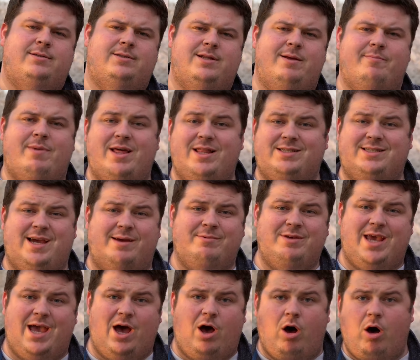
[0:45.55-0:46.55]
And then by the time
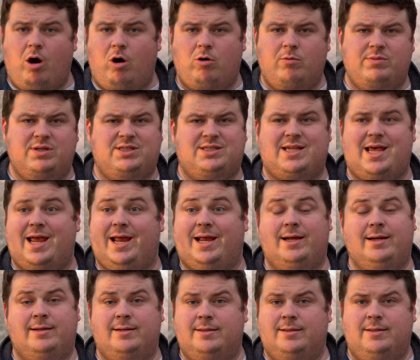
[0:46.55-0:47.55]
you get home, it's like,
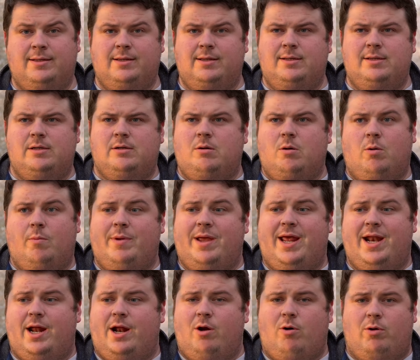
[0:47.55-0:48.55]
well, oh,
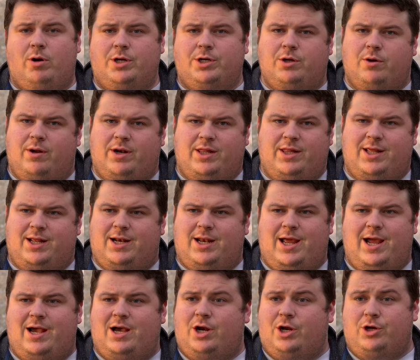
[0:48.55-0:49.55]
man, I don't wanna do anything.
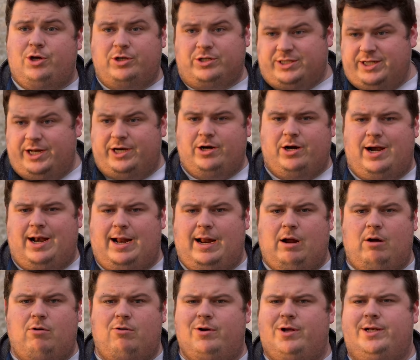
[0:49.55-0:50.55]
Like, I gotta cook dinner
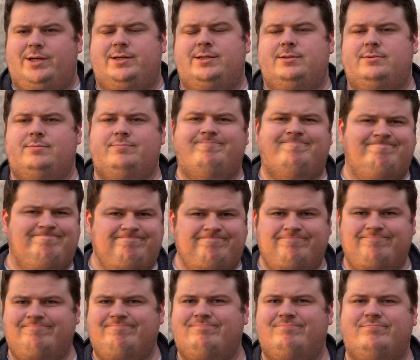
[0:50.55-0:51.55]
now,
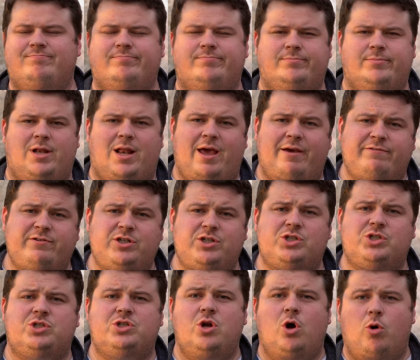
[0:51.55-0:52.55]
and life
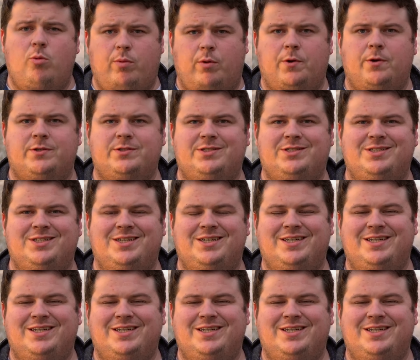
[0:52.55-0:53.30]
just snowballs.